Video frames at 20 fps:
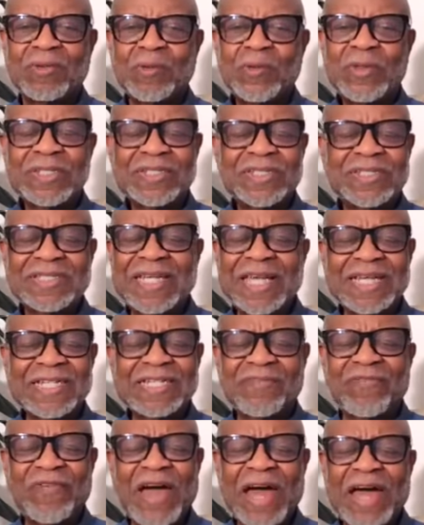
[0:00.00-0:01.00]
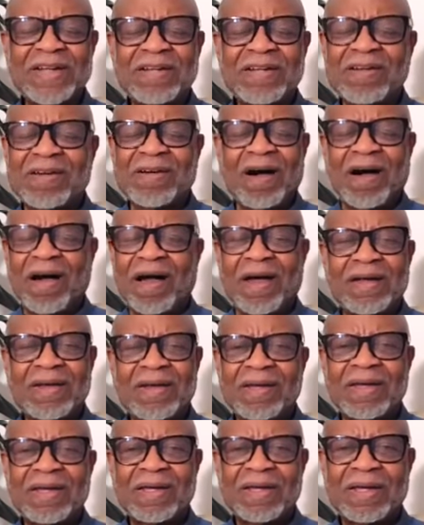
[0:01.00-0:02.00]
We're sanctified in God
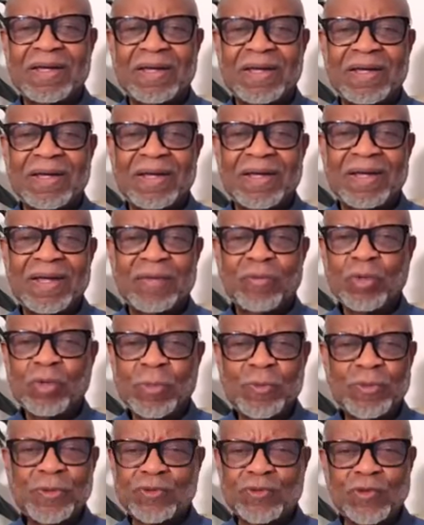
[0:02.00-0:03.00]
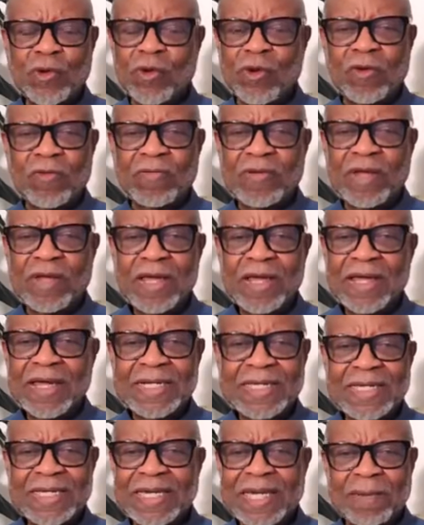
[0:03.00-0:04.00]
and we're preserved
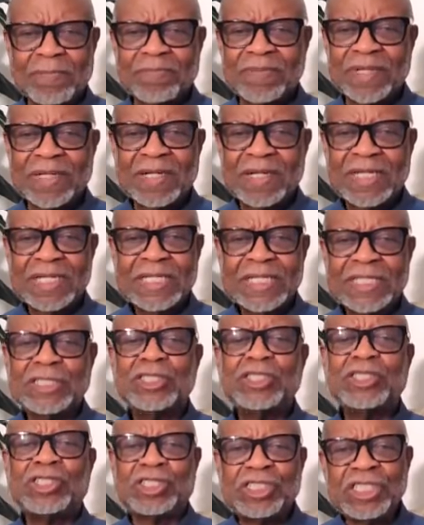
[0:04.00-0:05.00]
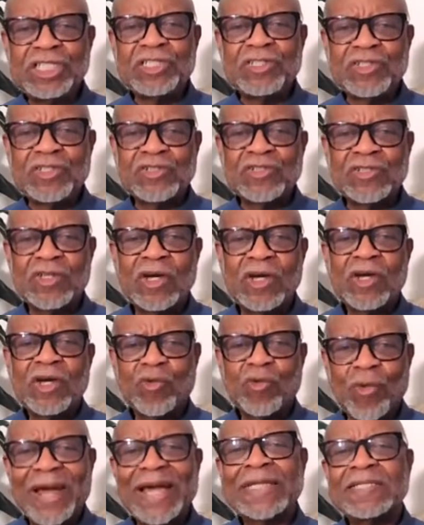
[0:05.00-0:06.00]
and kept in Jesus
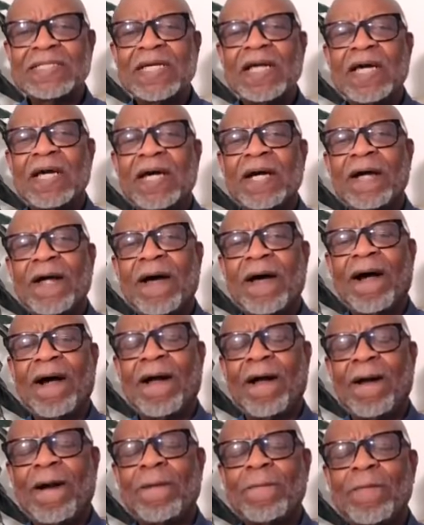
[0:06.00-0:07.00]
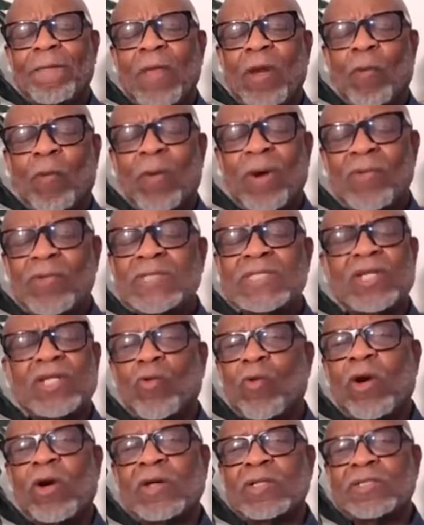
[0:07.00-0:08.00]
Christ. Uh, one reason the
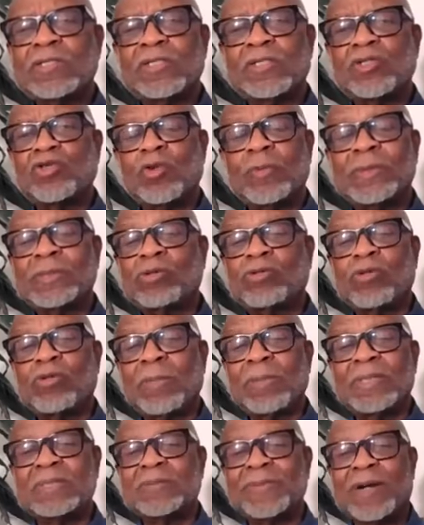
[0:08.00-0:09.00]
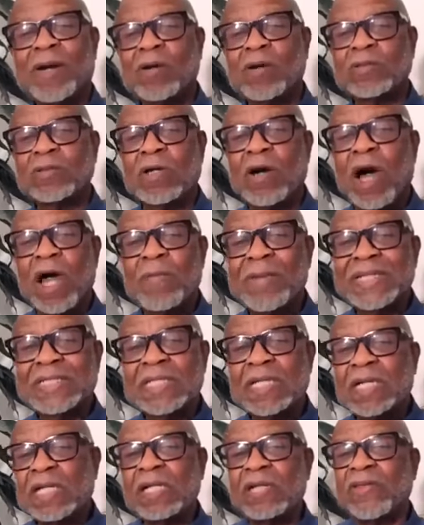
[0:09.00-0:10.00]
world is in so much trouble is because God makes
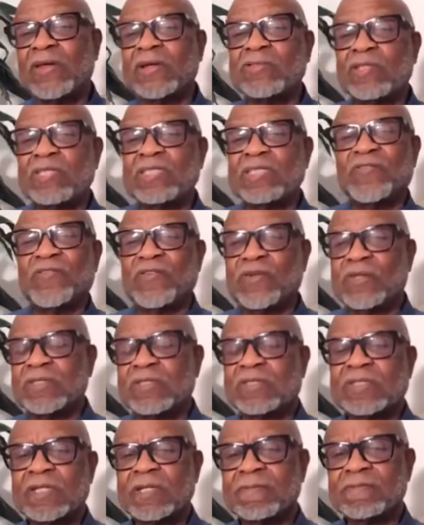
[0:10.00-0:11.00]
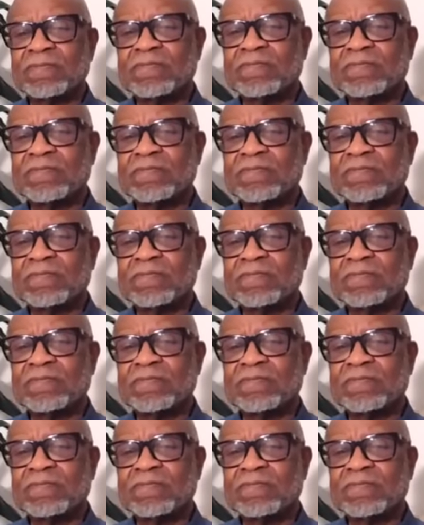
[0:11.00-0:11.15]
it clear there's a difference.